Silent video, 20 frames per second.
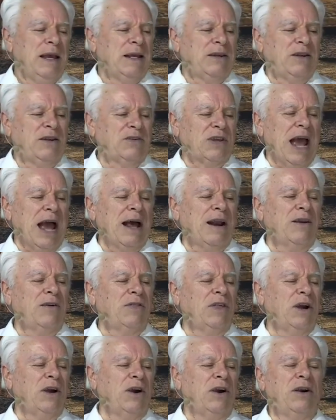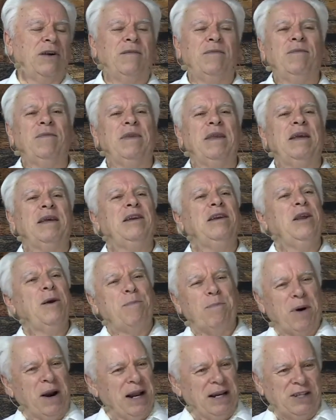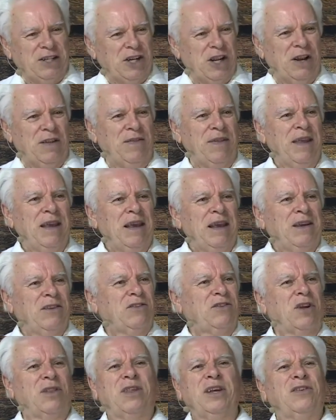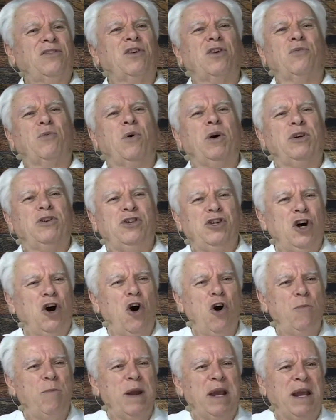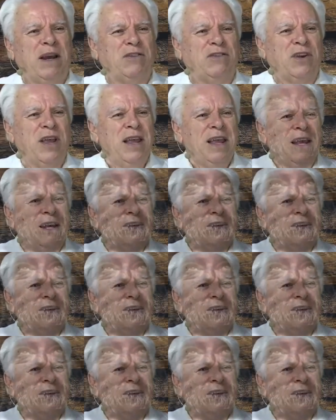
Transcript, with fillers: It is out of their depression. And so this is where Job is.